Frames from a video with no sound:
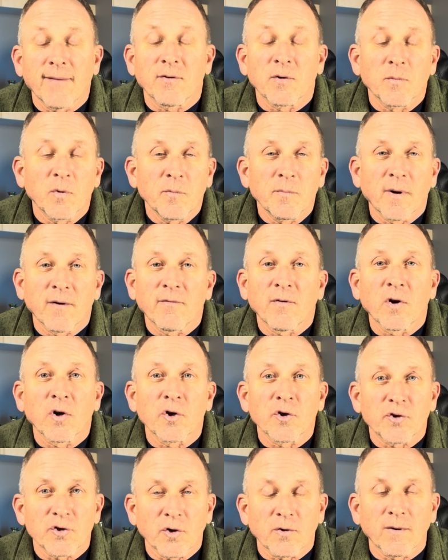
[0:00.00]
to move my
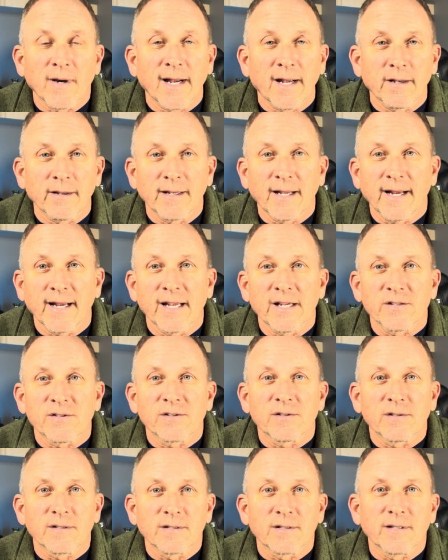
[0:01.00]
furniture around, I
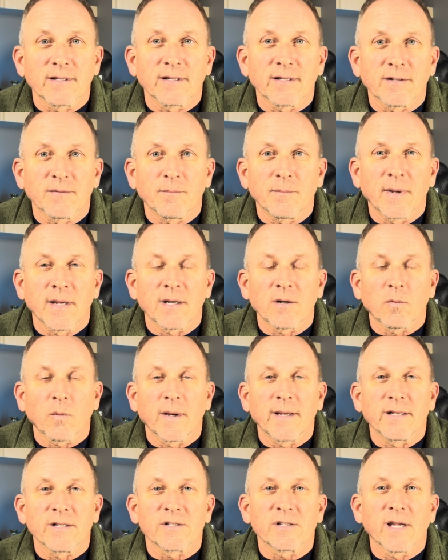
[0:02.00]
guess is a better
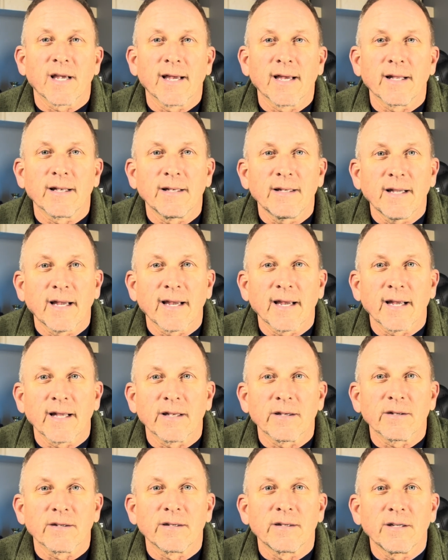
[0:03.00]
way to say it.
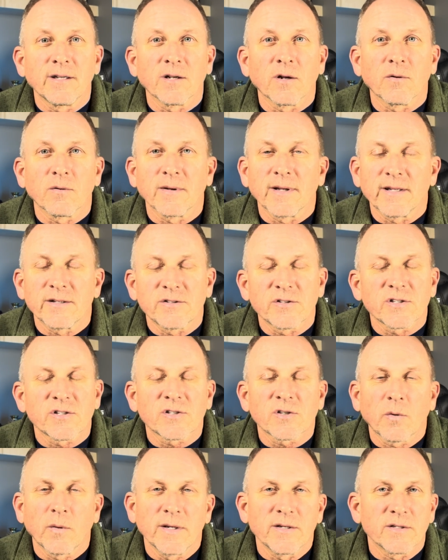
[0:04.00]
And, it's just
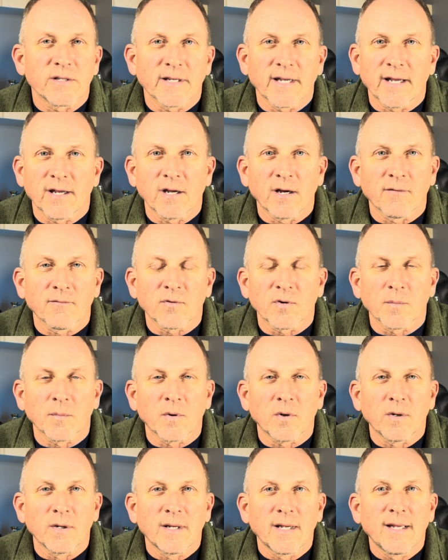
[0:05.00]
so easy to get
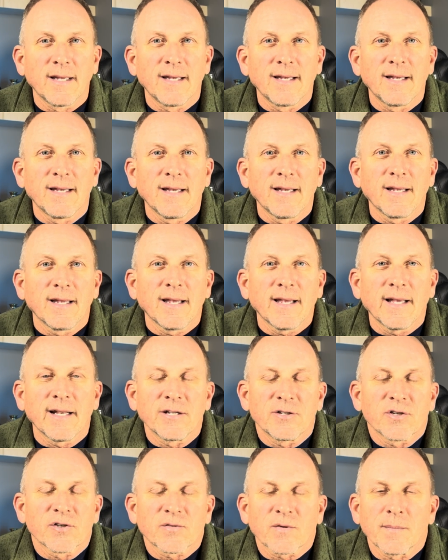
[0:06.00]
comfortable. And
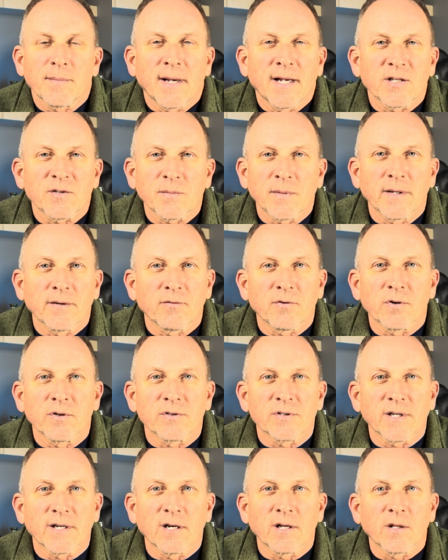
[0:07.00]
it just reminds me of
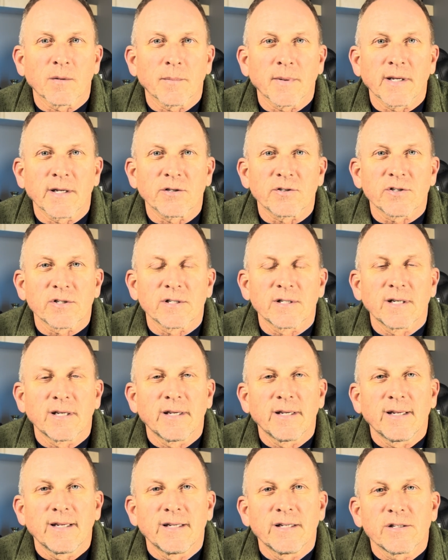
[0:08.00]
cruising on the beach.
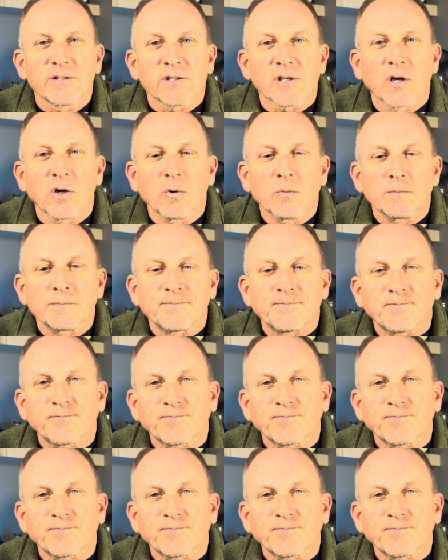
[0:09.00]
So